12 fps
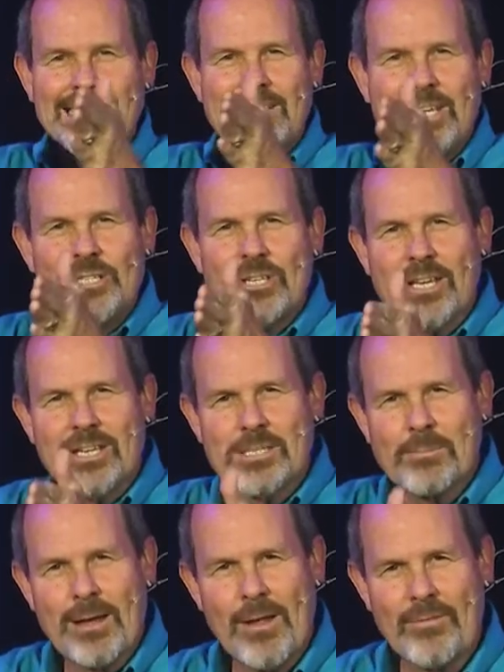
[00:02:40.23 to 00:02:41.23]
teaching
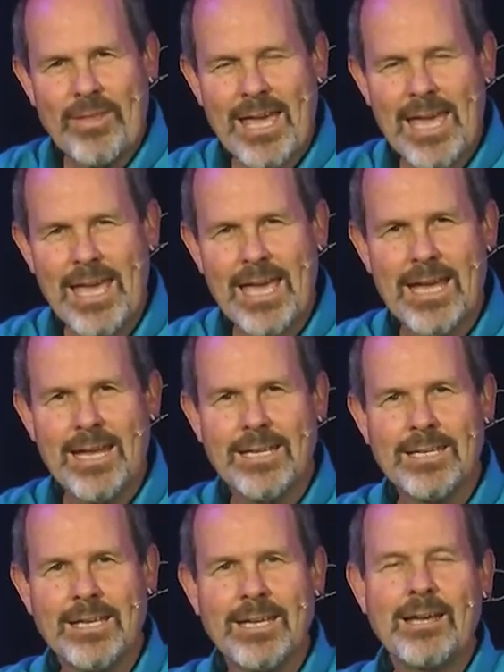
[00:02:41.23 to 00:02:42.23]
us about the
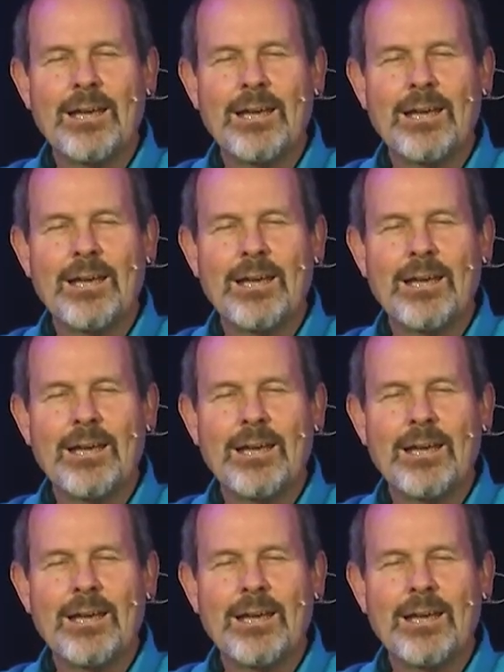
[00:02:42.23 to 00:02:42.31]
head,